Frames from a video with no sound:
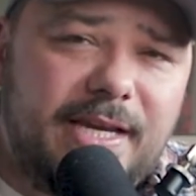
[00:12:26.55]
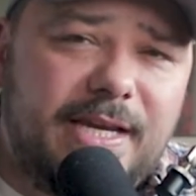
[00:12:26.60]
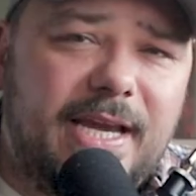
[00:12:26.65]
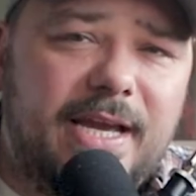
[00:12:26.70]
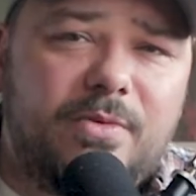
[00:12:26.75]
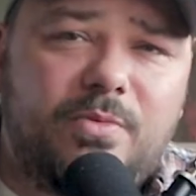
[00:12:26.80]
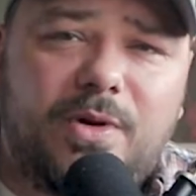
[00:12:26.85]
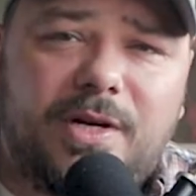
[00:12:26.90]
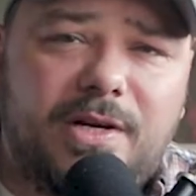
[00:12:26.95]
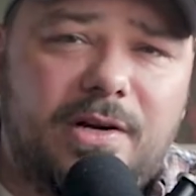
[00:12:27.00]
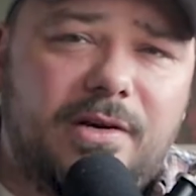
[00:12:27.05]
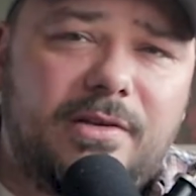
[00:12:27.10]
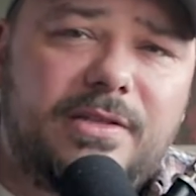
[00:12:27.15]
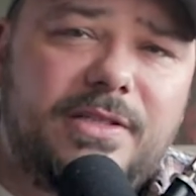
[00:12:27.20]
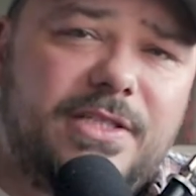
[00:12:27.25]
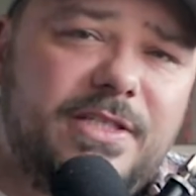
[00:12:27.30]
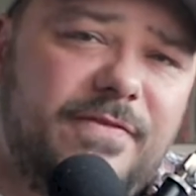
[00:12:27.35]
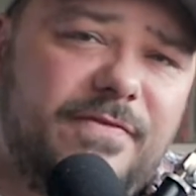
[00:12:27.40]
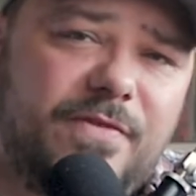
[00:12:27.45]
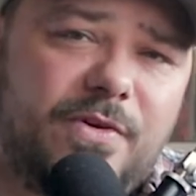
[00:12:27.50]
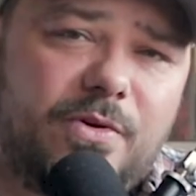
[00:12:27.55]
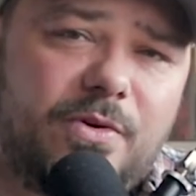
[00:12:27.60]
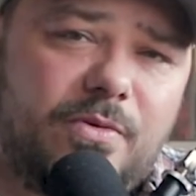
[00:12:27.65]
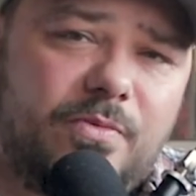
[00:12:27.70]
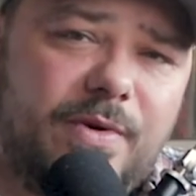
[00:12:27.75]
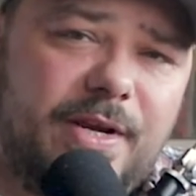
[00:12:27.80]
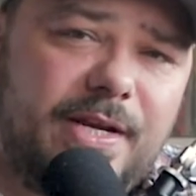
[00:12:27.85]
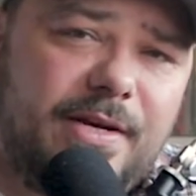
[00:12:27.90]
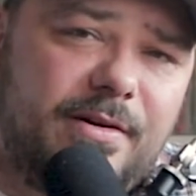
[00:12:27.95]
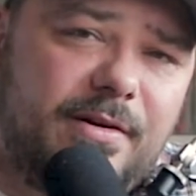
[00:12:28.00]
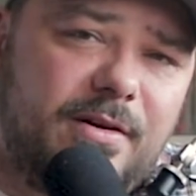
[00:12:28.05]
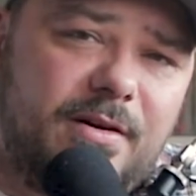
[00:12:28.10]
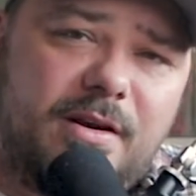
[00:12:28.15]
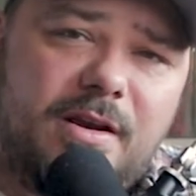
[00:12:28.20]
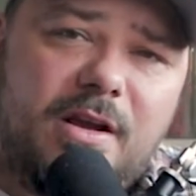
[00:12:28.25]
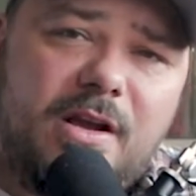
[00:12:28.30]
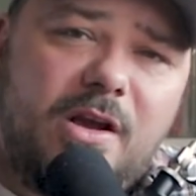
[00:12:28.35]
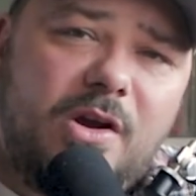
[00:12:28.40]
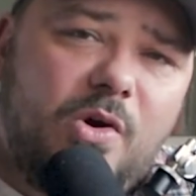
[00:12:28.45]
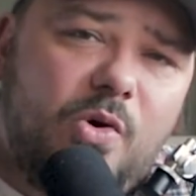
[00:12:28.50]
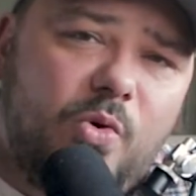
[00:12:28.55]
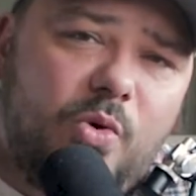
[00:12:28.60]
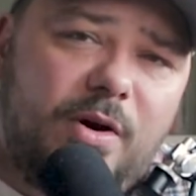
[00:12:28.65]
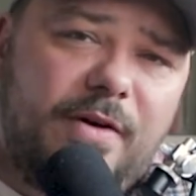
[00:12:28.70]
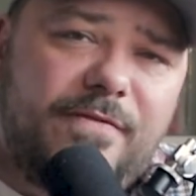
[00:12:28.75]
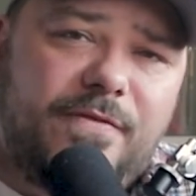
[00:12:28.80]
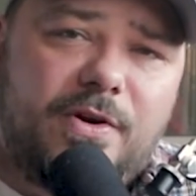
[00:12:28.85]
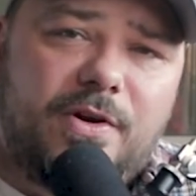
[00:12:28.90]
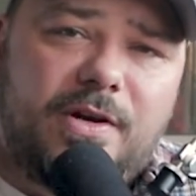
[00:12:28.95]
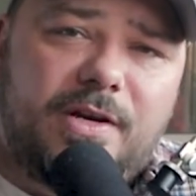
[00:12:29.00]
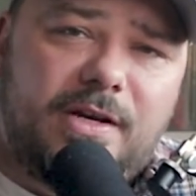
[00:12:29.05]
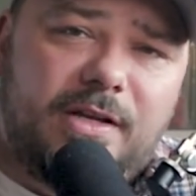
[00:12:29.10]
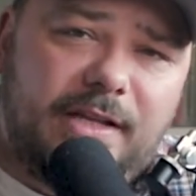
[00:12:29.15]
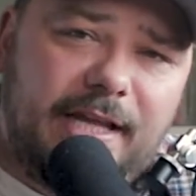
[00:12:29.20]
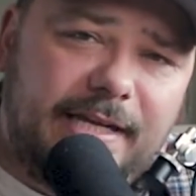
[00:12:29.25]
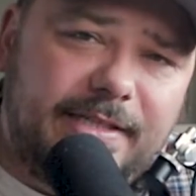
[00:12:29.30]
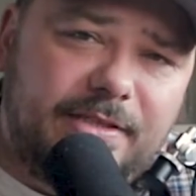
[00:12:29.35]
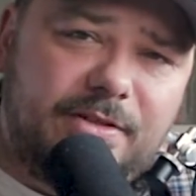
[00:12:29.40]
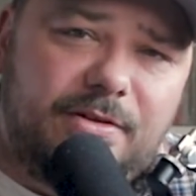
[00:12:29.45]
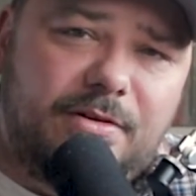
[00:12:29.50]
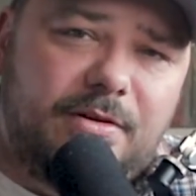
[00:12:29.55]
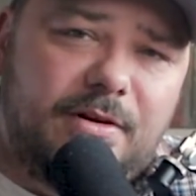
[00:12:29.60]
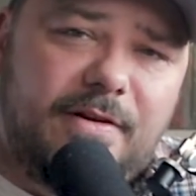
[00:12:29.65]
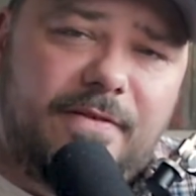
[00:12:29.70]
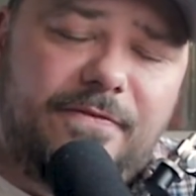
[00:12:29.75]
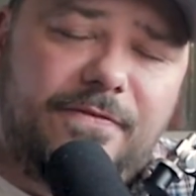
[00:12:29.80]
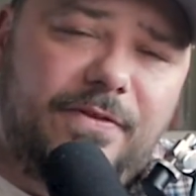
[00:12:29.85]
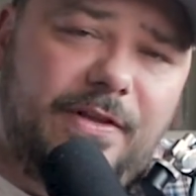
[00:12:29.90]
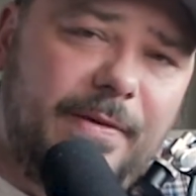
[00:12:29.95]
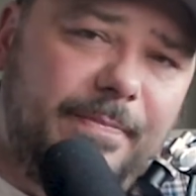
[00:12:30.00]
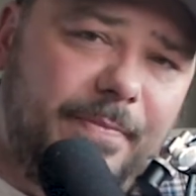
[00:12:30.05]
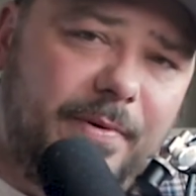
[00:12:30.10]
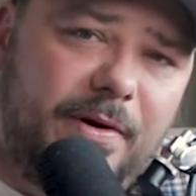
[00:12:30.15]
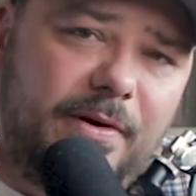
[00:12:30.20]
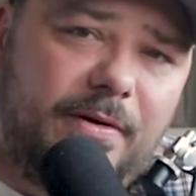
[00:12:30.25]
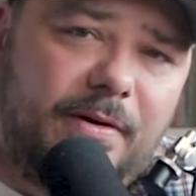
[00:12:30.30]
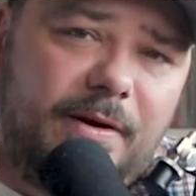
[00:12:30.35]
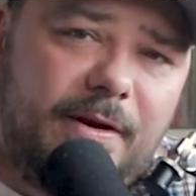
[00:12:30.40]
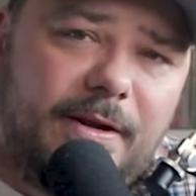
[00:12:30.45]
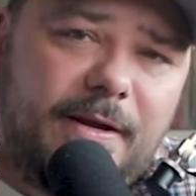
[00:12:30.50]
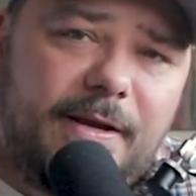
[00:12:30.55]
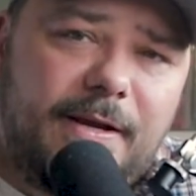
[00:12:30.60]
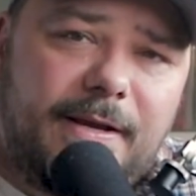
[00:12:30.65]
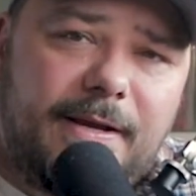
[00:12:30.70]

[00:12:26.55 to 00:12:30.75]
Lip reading: Again, regardless if you're a reader or if you're a collector, a flipper,